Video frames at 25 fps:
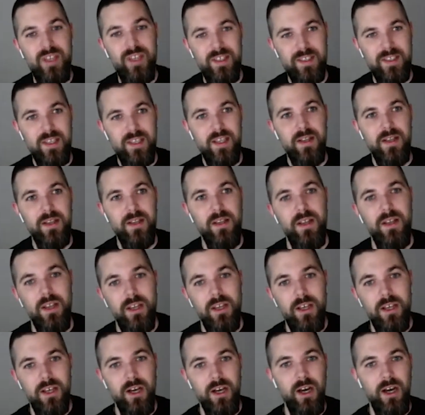distant
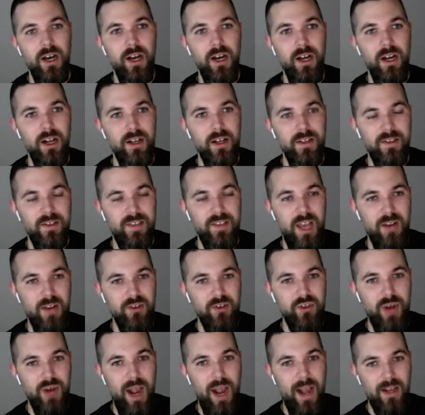
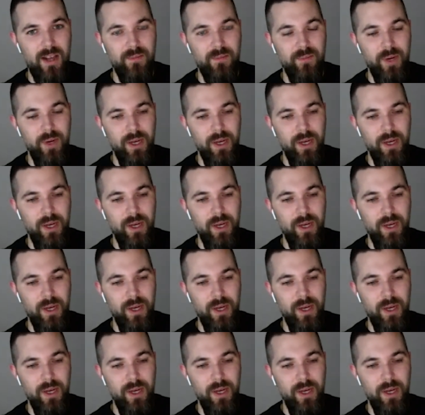soundtrack.